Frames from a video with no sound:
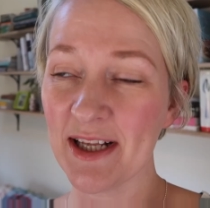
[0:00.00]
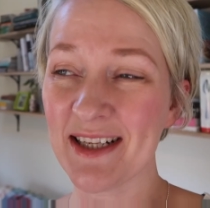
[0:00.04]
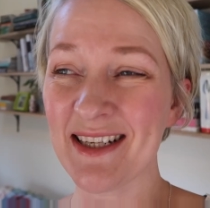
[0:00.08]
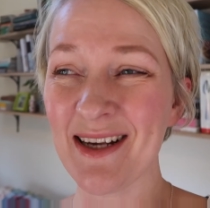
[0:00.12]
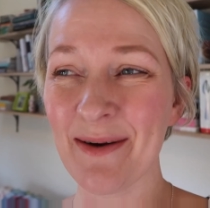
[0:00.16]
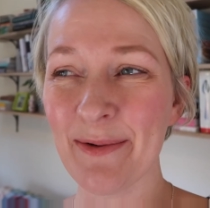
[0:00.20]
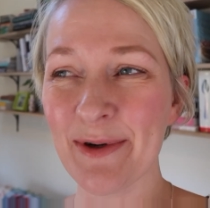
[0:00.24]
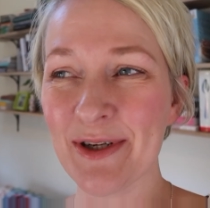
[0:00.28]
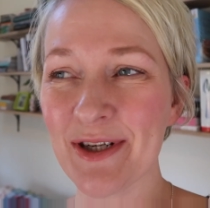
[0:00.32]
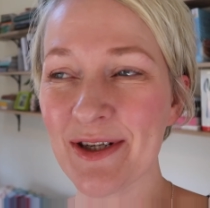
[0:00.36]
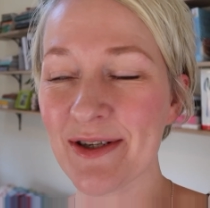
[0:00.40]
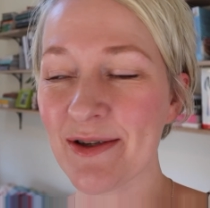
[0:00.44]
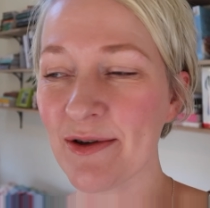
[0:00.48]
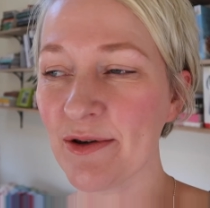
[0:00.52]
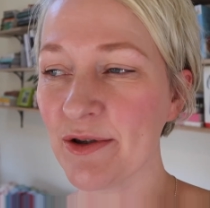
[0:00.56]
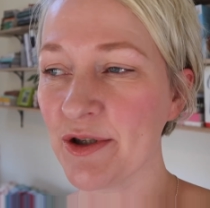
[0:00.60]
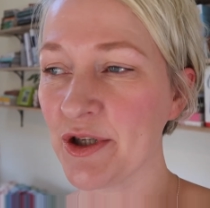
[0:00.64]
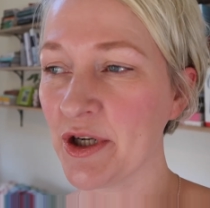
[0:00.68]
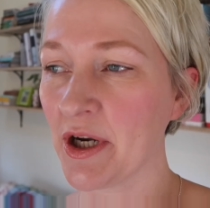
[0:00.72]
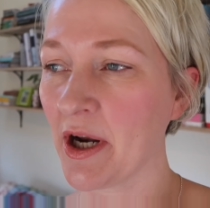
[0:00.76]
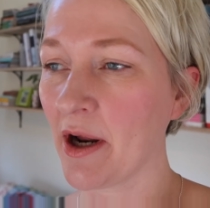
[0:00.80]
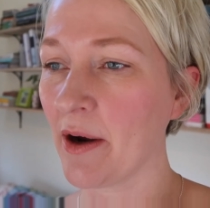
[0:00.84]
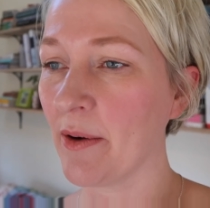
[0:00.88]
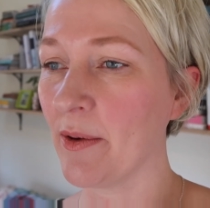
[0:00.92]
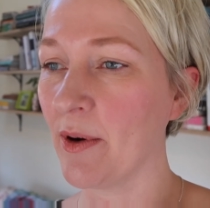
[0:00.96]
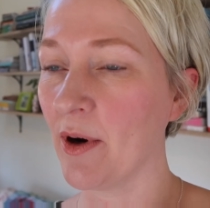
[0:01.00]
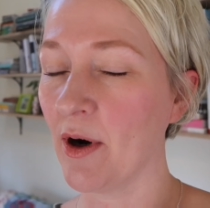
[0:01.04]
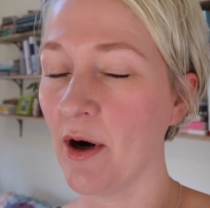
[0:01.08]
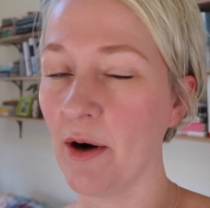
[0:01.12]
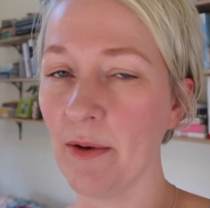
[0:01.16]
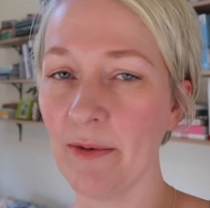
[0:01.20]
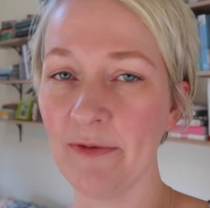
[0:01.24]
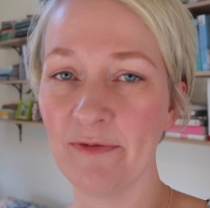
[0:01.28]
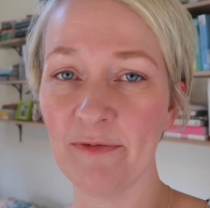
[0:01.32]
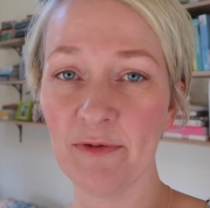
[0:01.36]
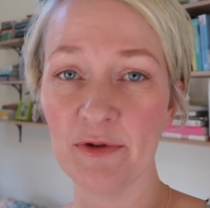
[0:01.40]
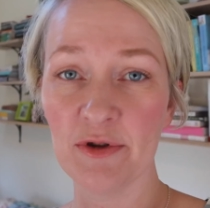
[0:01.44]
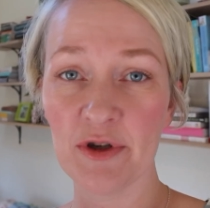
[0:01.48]
And so we just thought, you know
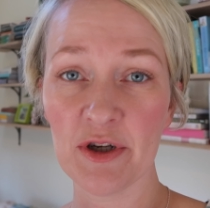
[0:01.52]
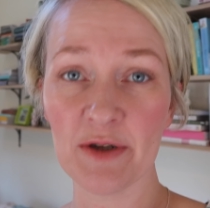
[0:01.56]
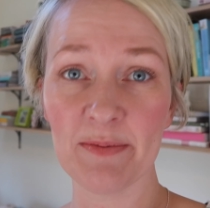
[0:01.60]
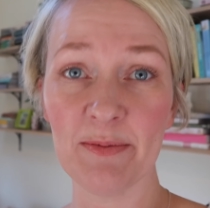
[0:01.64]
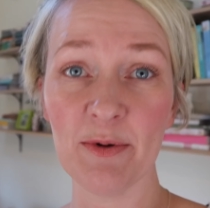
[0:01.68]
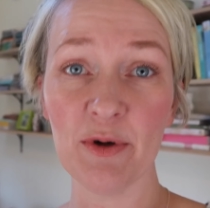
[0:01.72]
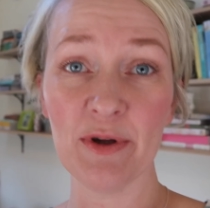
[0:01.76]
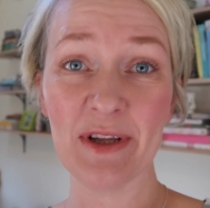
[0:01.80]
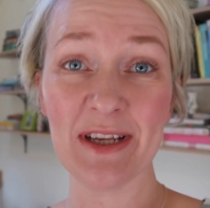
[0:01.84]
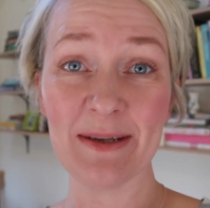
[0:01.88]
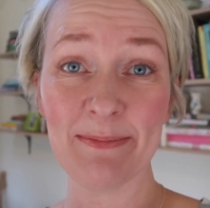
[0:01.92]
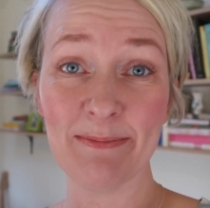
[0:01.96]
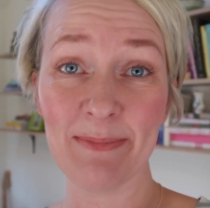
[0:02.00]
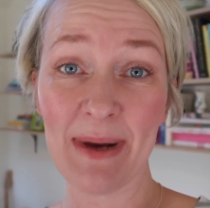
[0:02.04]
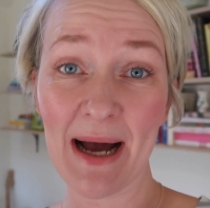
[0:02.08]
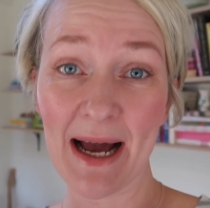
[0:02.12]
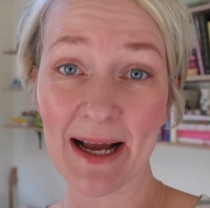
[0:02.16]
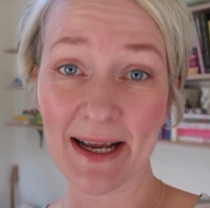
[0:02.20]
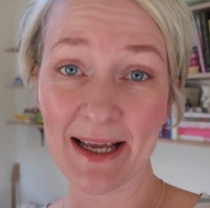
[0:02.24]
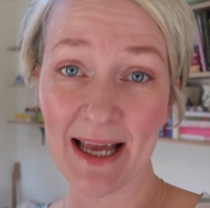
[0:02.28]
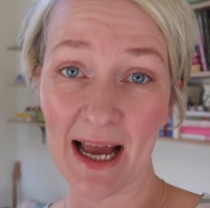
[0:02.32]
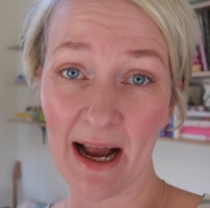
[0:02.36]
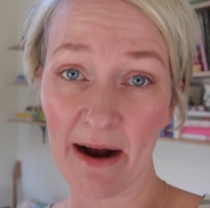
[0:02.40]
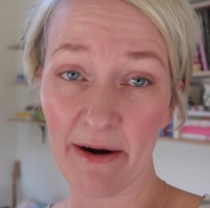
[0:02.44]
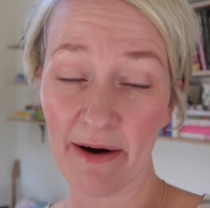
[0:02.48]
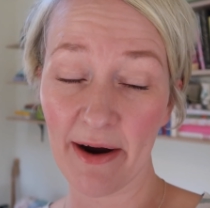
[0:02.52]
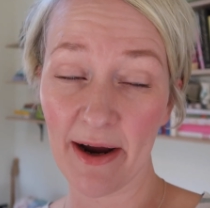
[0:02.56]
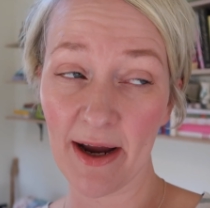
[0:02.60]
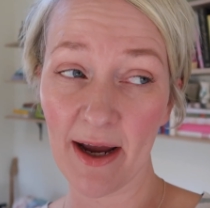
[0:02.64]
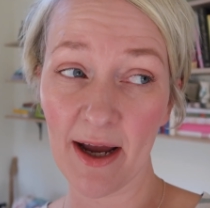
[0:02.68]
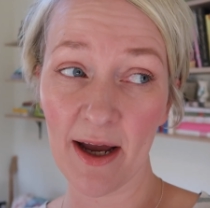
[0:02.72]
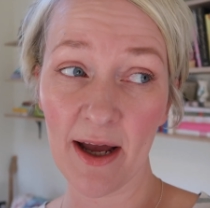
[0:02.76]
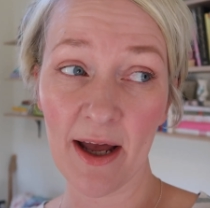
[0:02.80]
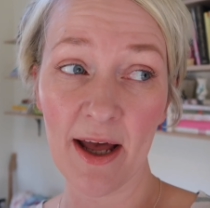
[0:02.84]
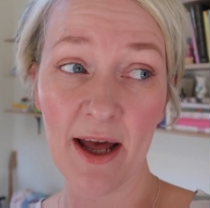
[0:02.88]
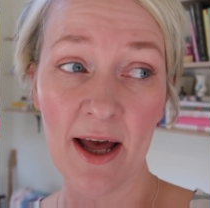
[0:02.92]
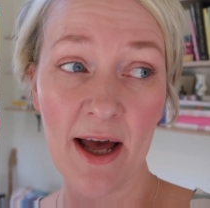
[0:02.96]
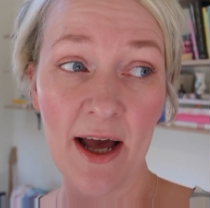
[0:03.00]
what, we've just bought this back
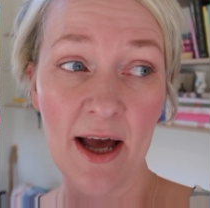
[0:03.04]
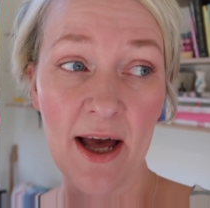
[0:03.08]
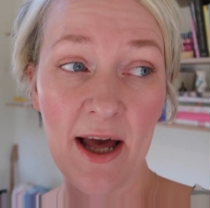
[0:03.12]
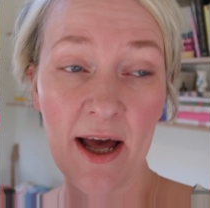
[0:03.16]
carrier.